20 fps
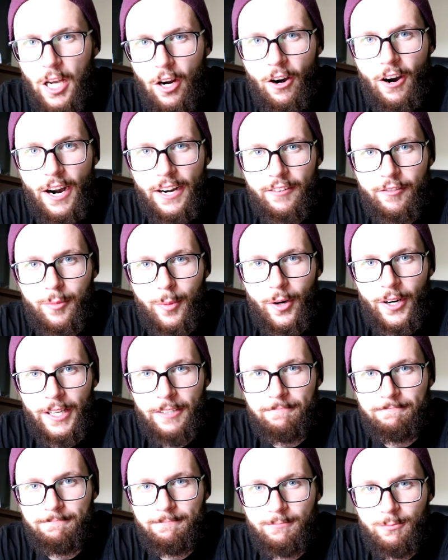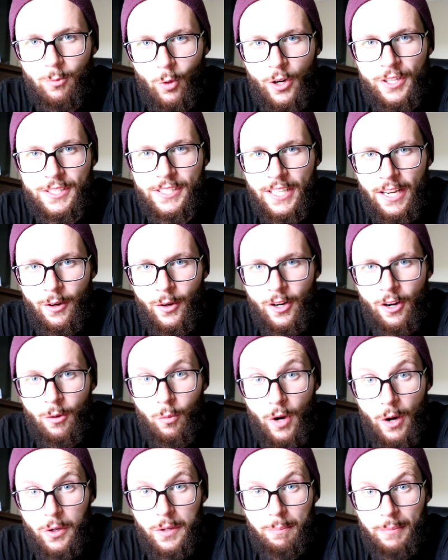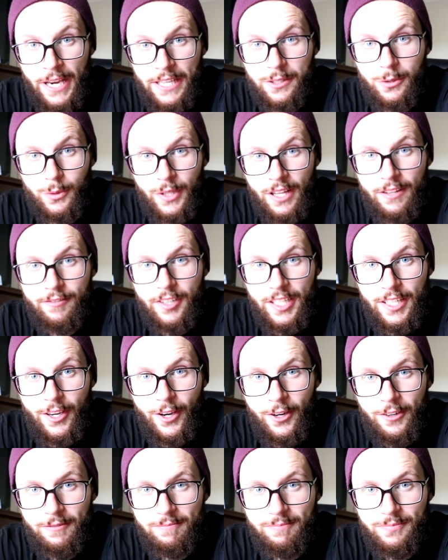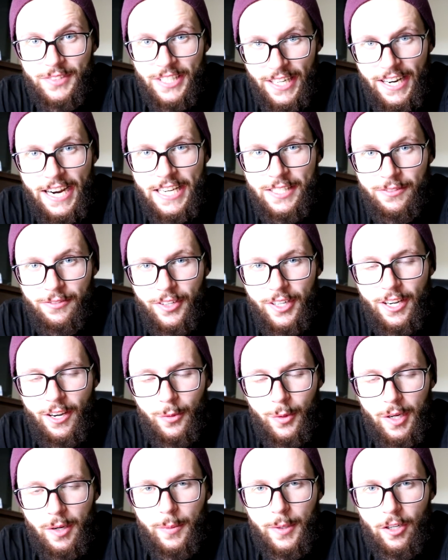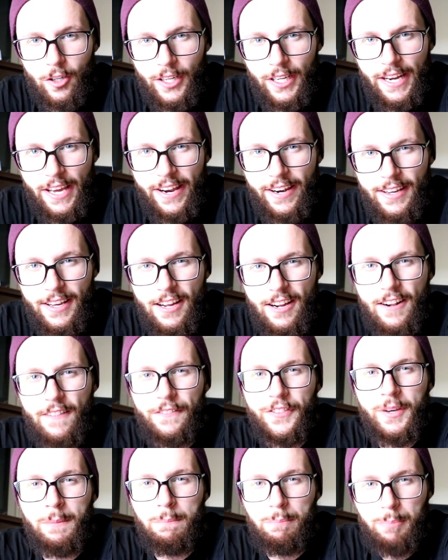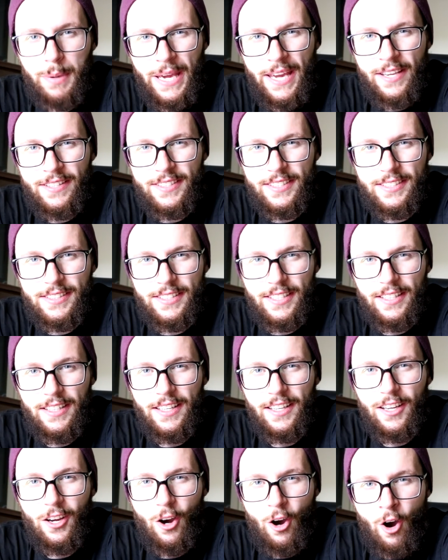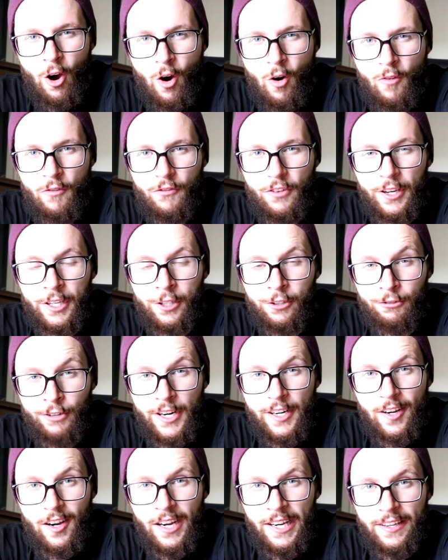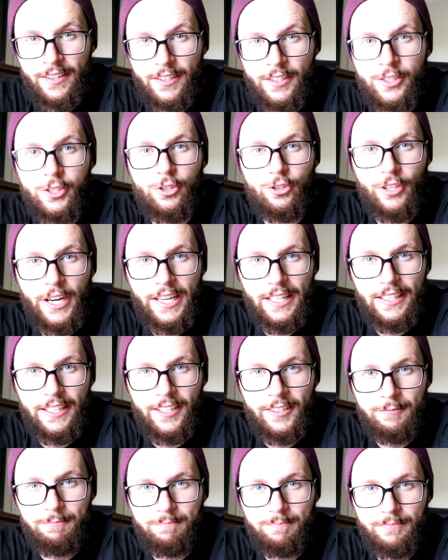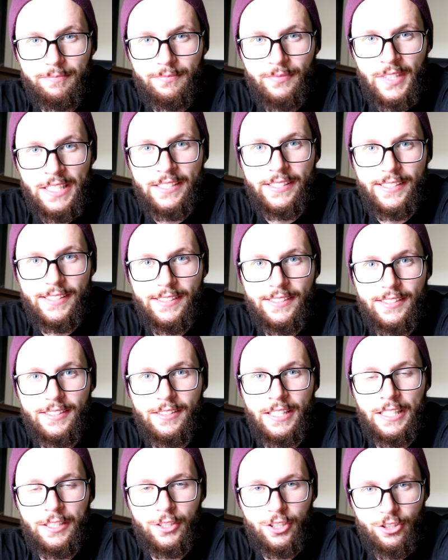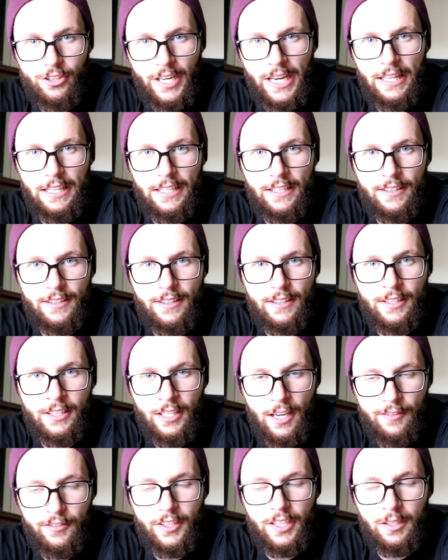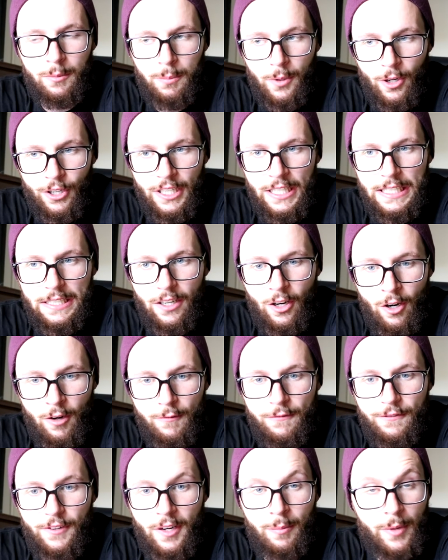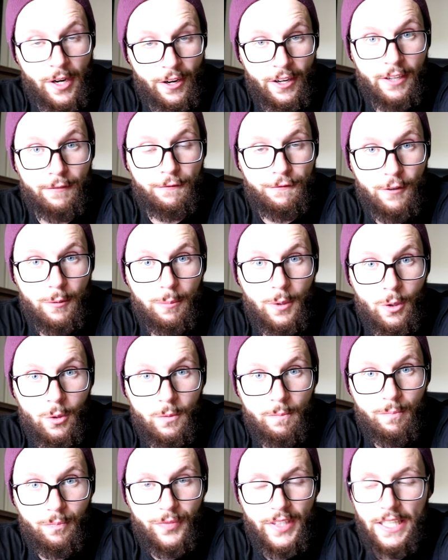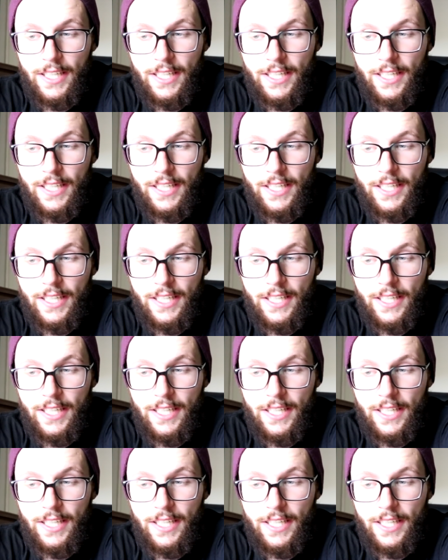Alright everybody, what is going on? Welcome back to another video. Today's video we're going to be looking at the best of Gridiron Australia. This is the Australian governing body of American football.